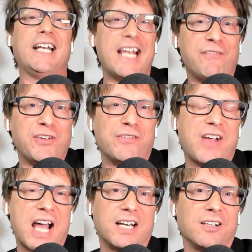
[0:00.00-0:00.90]
And
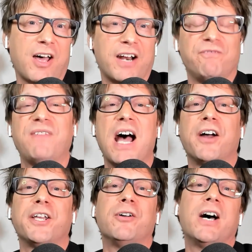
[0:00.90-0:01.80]
if you've gotten a lot of
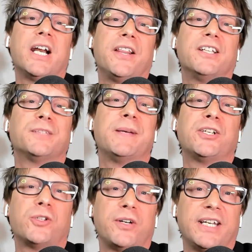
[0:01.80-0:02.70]
value out of
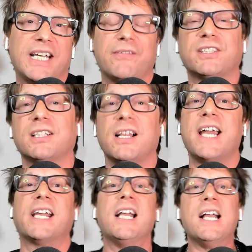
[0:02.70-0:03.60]
this, make sure you give
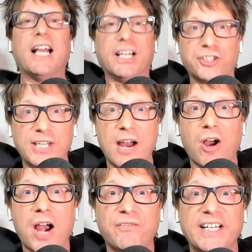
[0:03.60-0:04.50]
us a like and
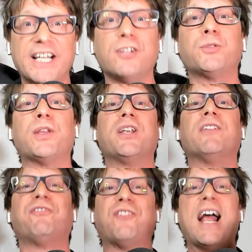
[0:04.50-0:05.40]
share our videos with your